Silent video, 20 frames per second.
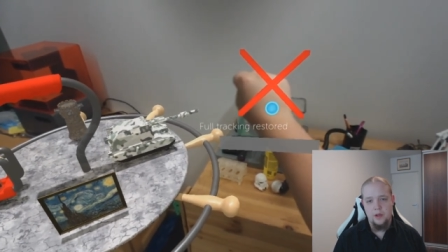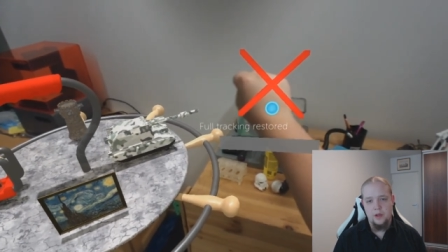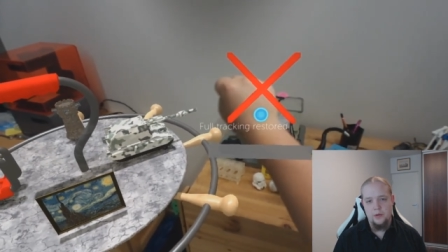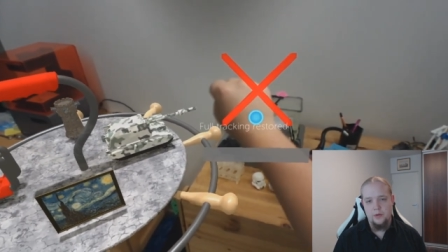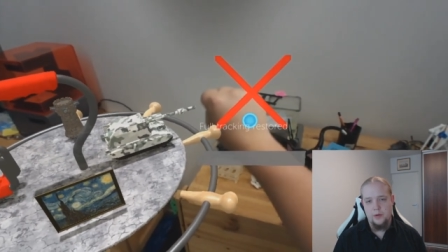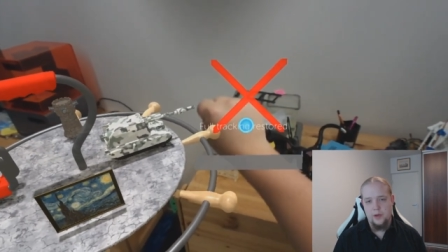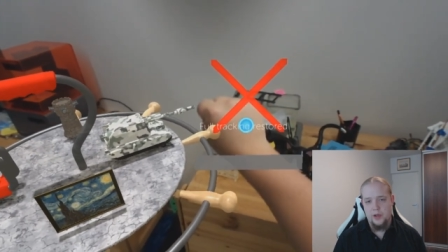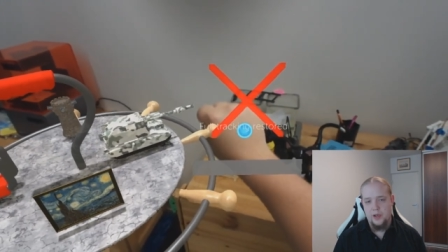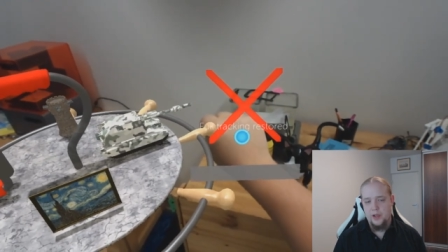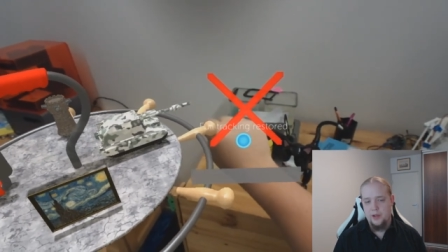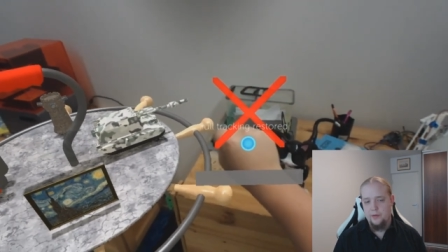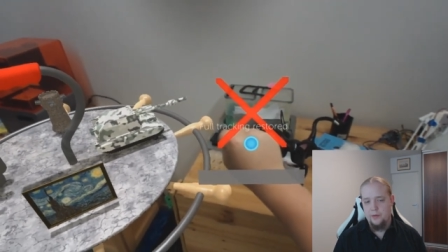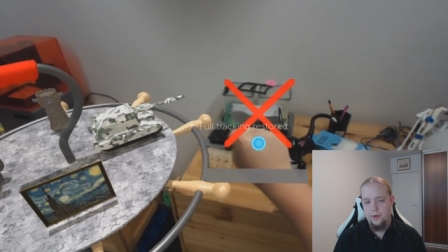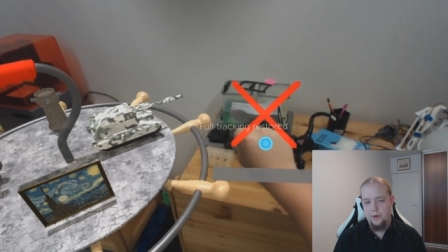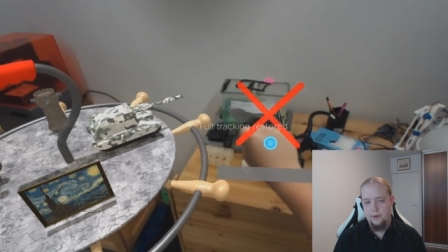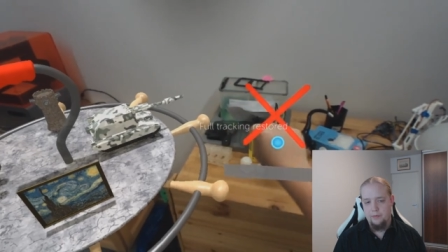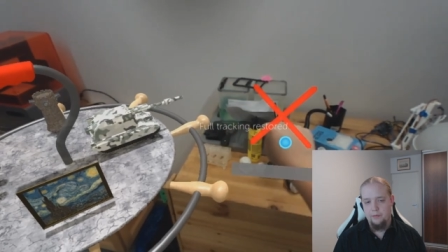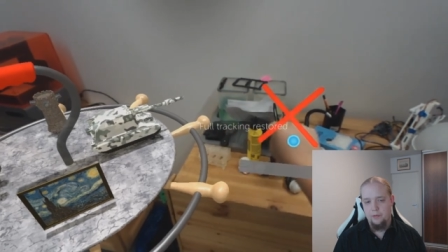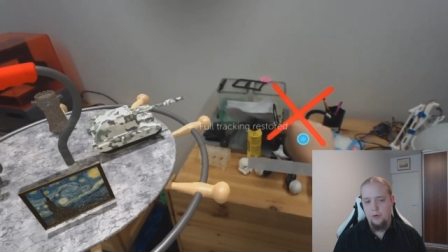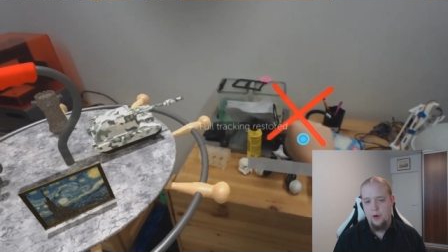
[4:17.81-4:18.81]
You can
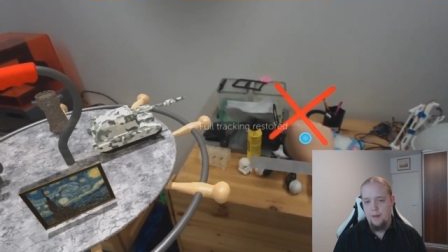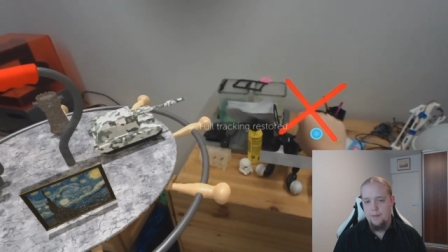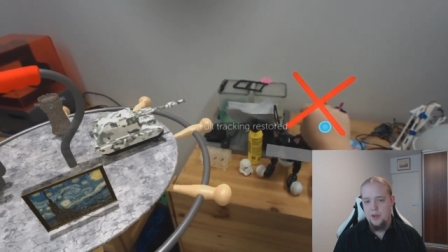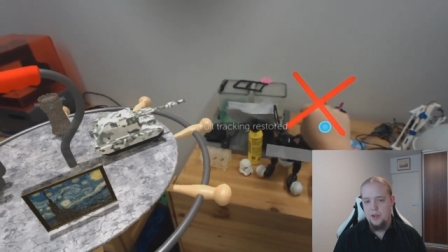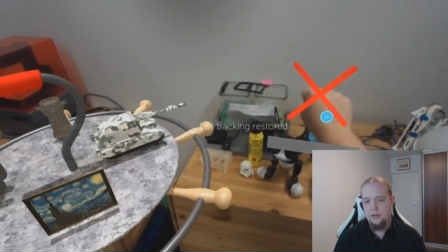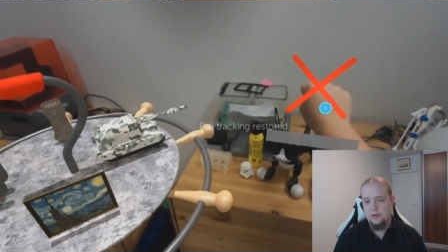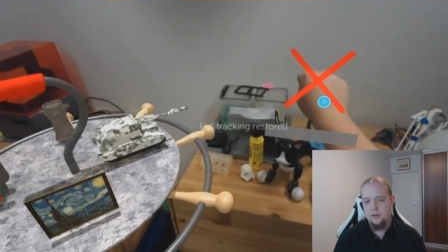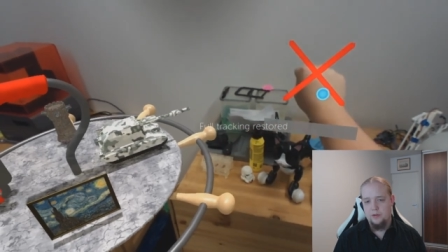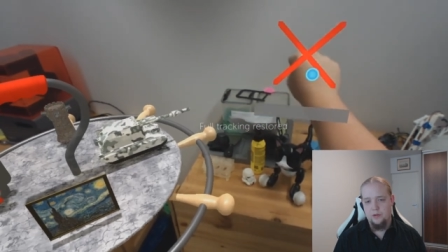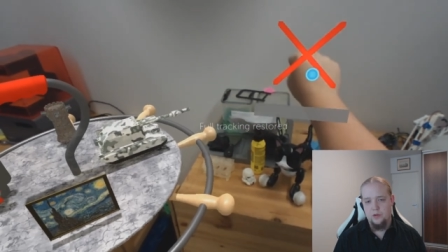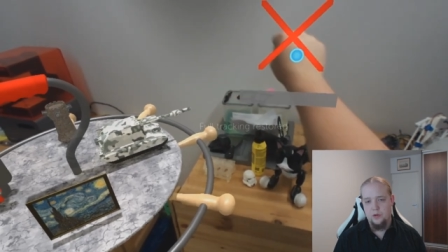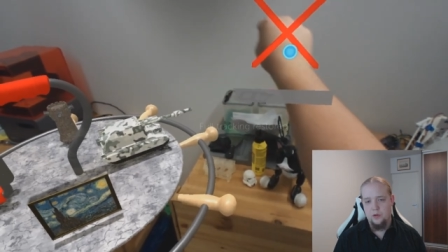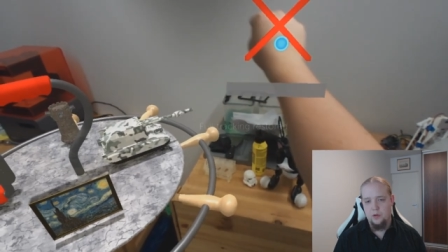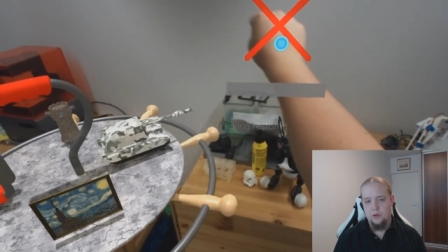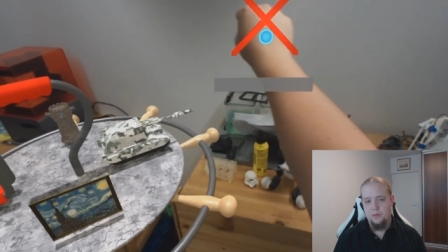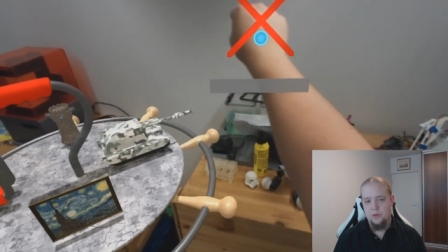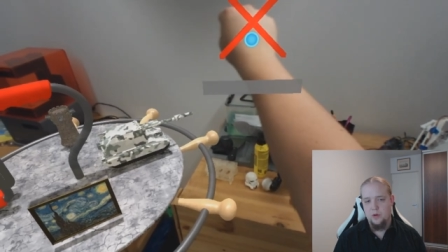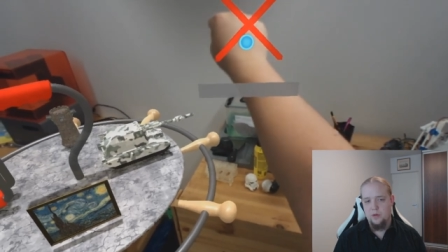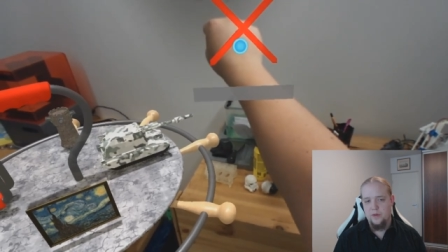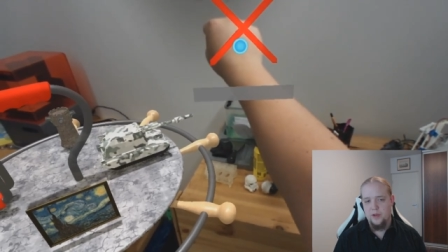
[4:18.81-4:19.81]
either grab it to
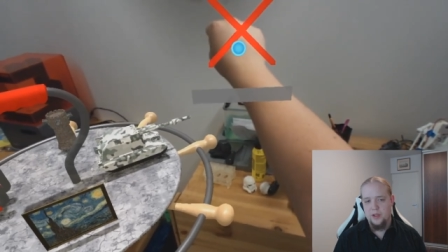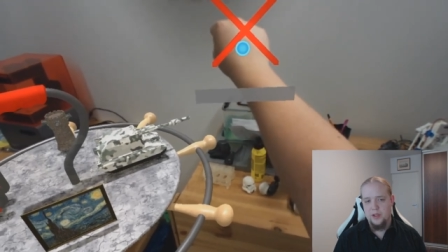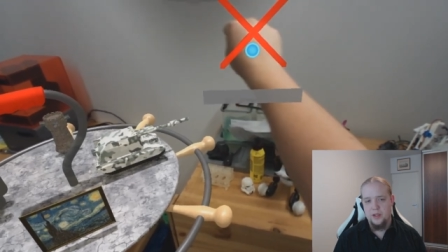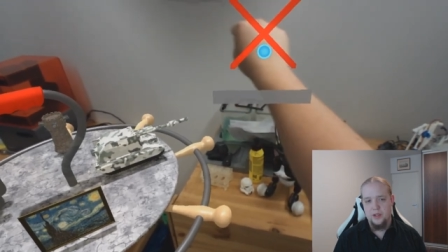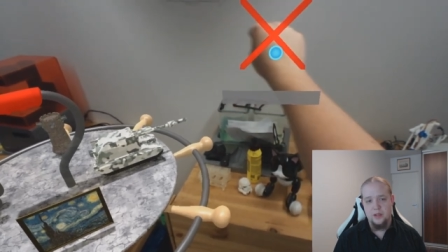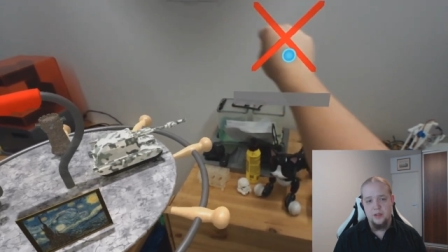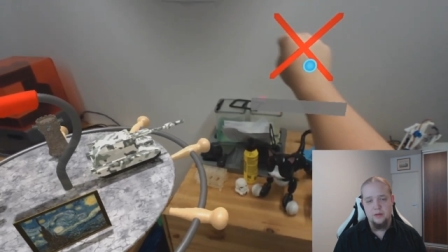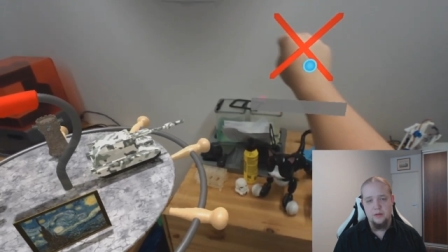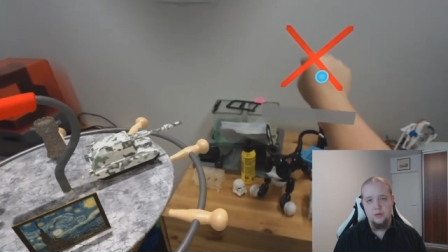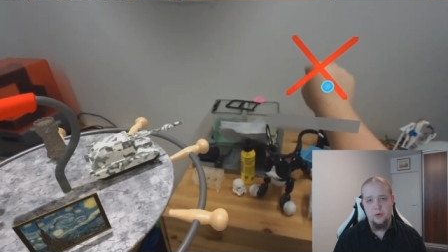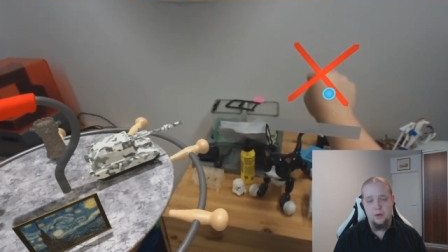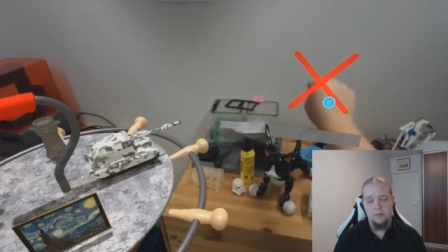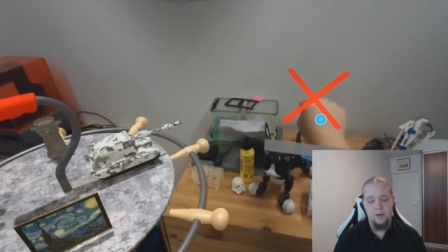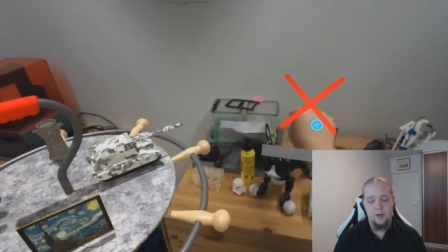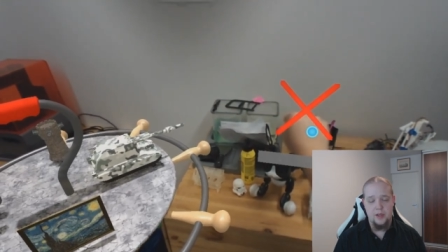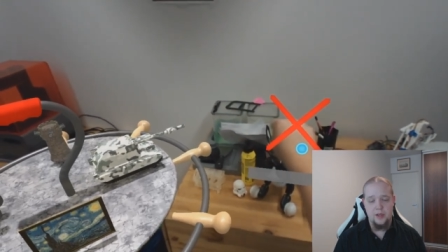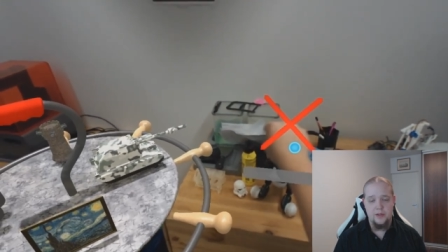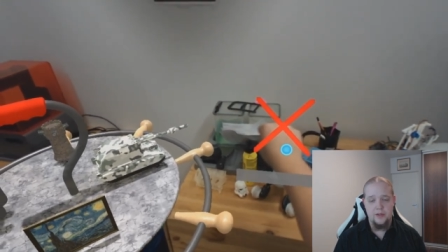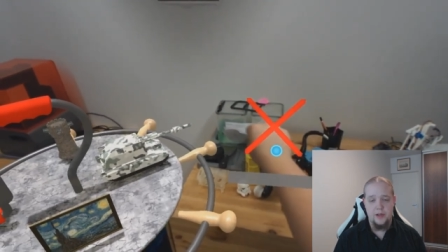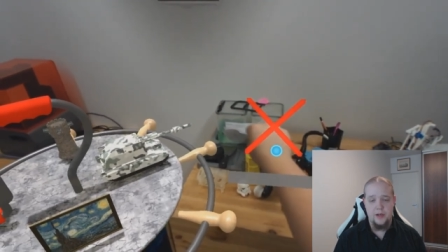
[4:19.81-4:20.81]
move it into a
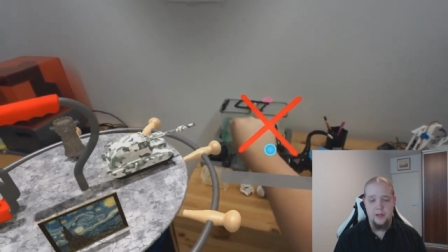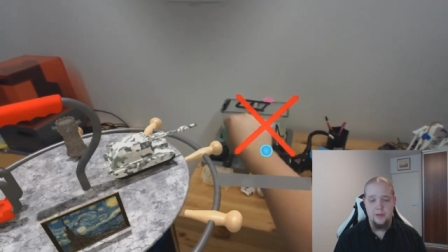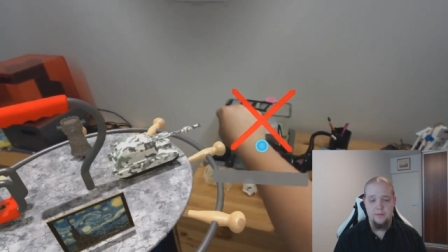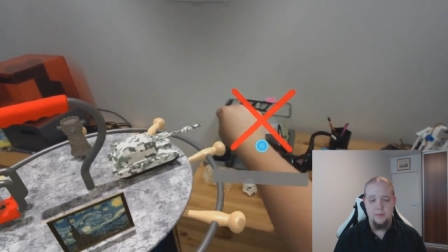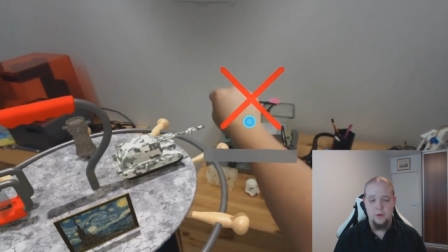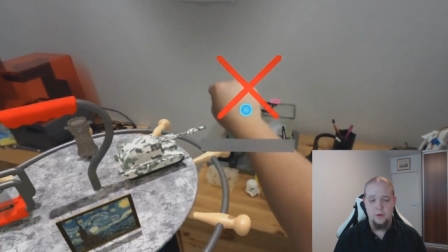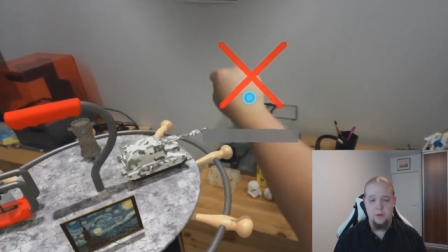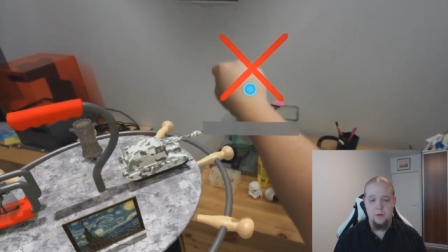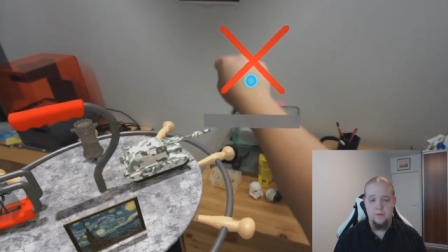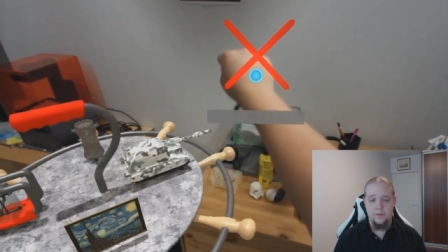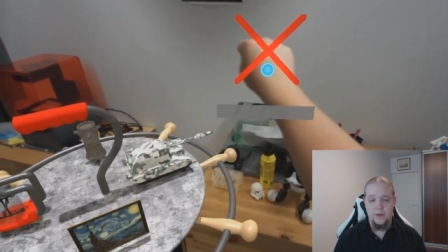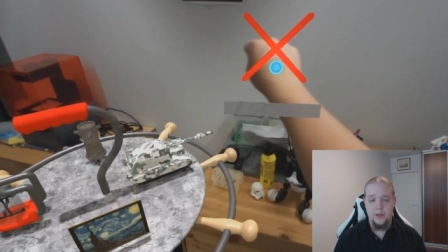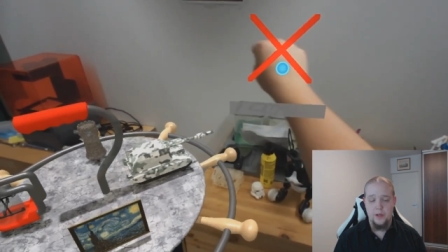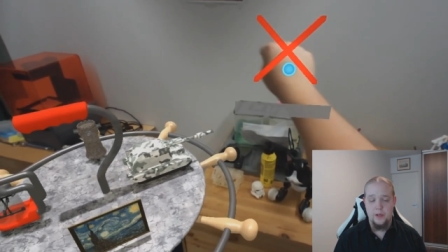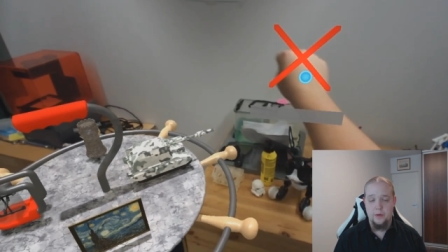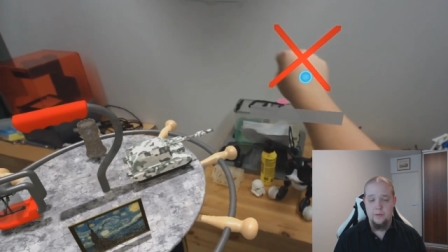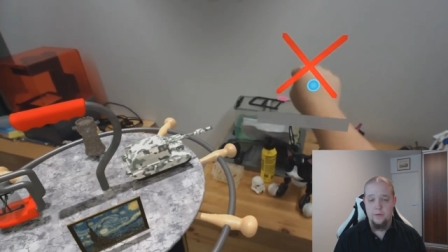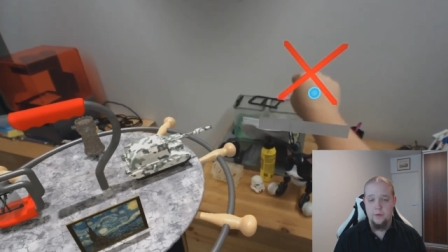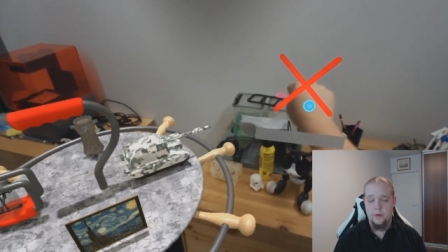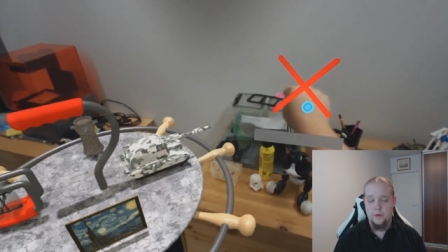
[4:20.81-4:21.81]
place that is more
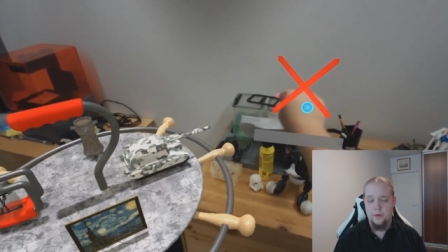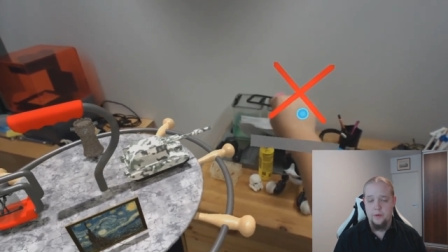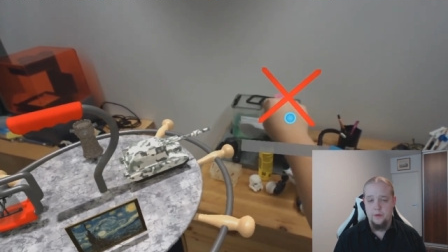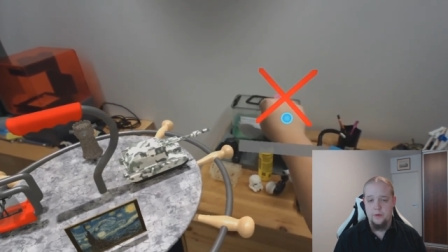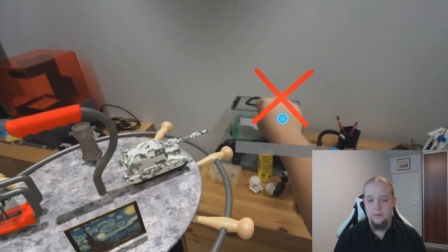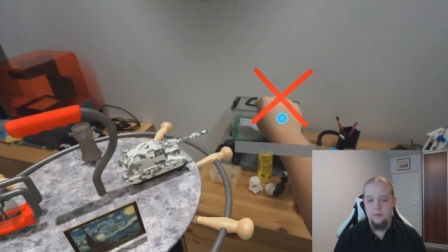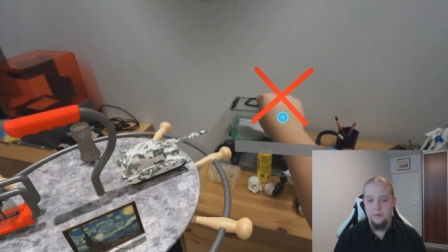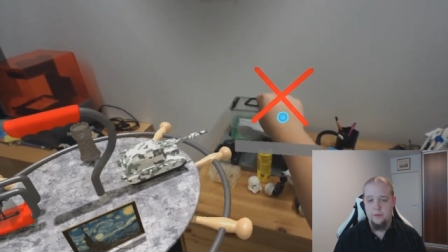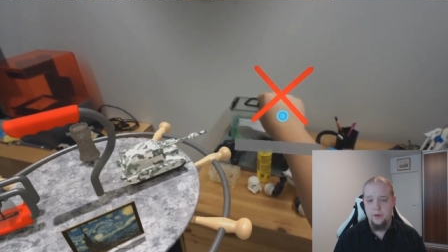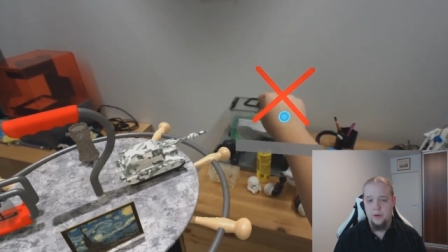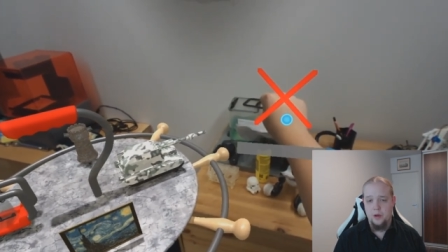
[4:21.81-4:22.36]
convenient for you,